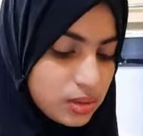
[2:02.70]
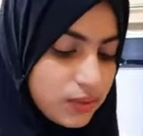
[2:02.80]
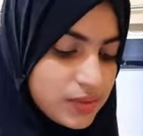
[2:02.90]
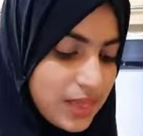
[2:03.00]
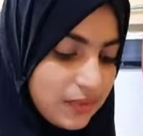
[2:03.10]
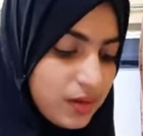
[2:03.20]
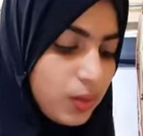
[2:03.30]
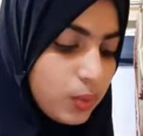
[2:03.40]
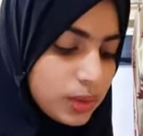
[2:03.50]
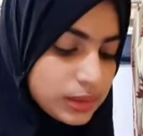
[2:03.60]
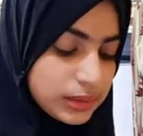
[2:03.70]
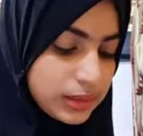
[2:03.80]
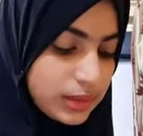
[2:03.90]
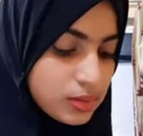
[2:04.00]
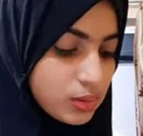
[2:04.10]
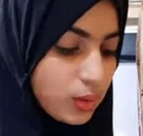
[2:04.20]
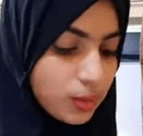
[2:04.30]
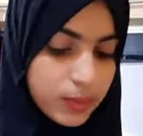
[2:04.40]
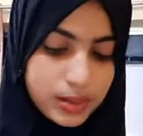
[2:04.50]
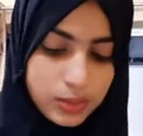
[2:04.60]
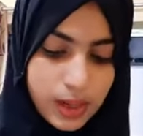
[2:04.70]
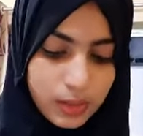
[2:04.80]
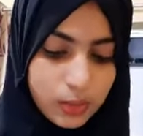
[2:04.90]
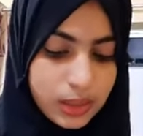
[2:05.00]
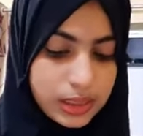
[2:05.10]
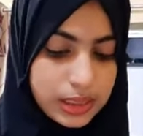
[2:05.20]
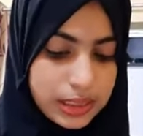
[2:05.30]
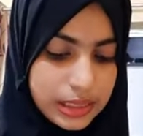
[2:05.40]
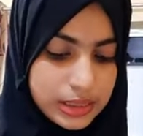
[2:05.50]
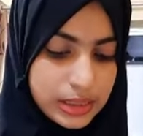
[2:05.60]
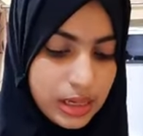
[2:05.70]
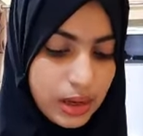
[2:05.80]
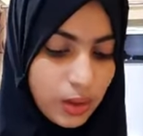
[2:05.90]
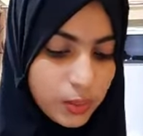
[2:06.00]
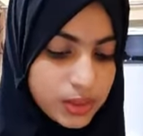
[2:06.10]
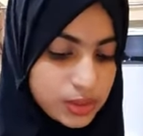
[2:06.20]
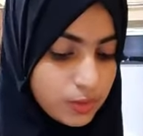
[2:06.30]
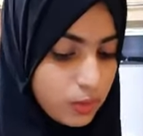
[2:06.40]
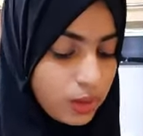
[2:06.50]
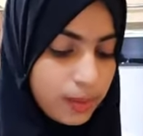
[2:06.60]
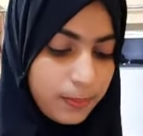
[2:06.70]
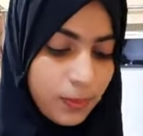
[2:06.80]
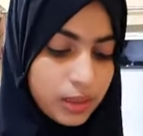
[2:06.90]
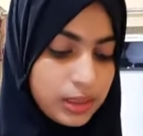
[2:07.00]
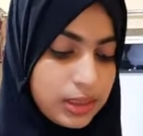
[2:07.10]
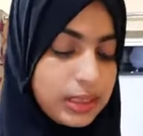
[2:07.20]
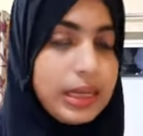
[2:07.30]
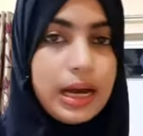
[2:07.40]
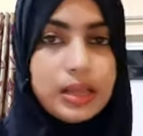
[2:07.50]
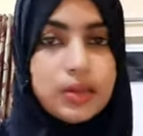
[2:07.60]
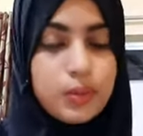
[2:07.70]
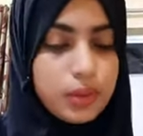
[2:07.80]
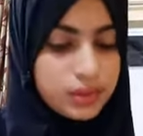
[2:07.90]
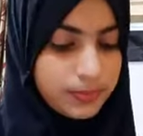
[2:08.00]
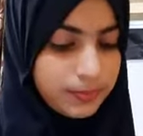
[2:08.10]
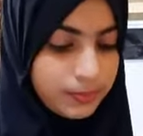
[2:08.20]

of several words, there is always one word in it which is more important than the other word.